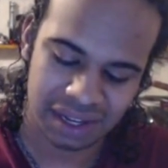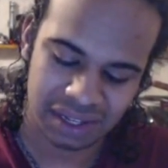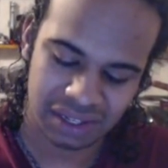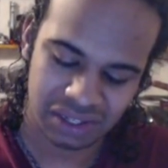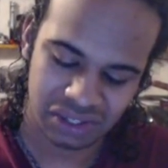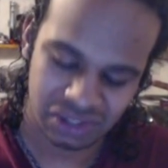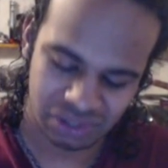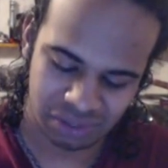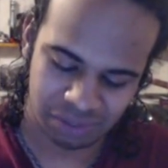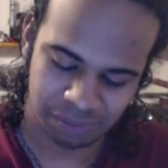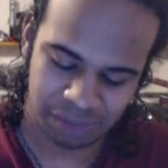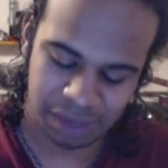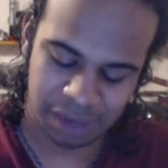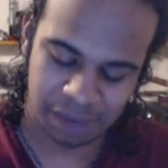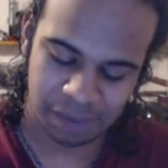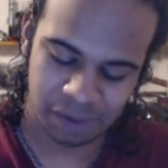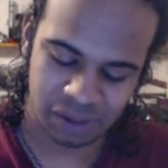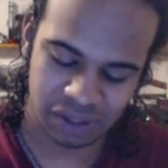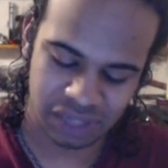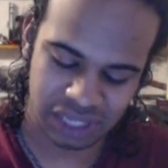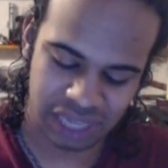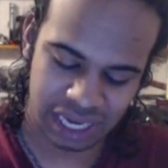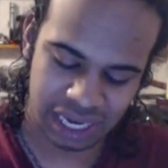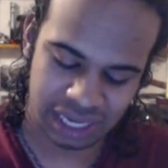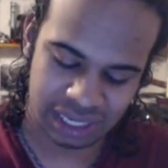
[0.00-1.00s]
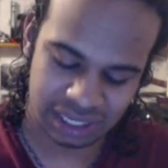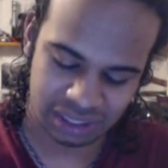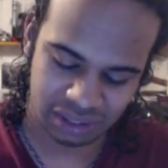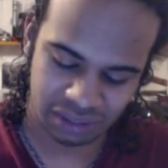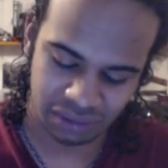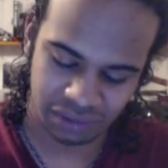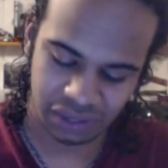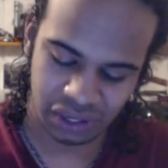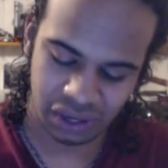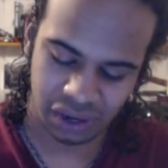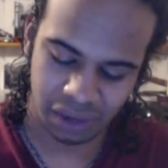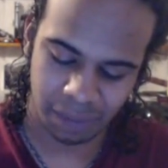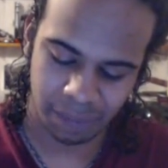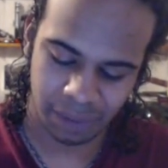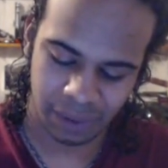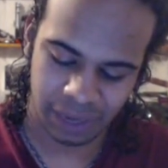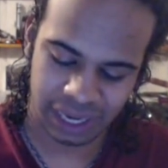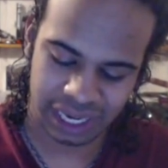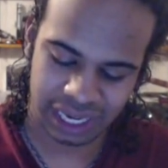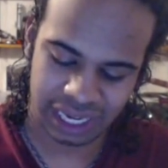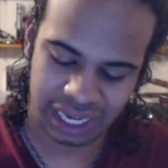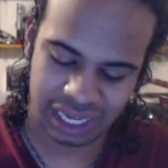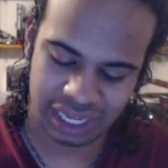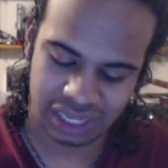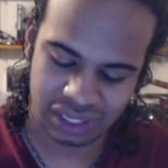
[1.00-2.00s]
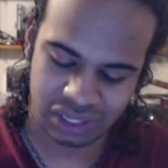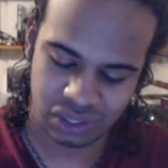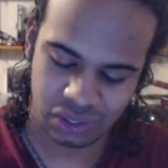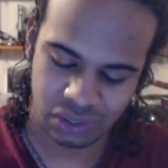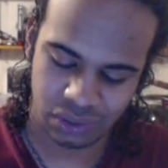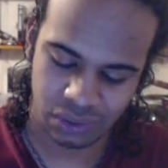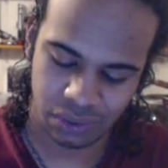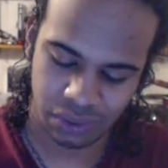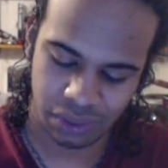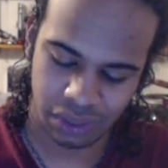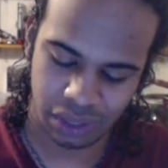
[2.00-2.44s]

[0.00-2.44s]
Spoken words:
Sylvia are breaking into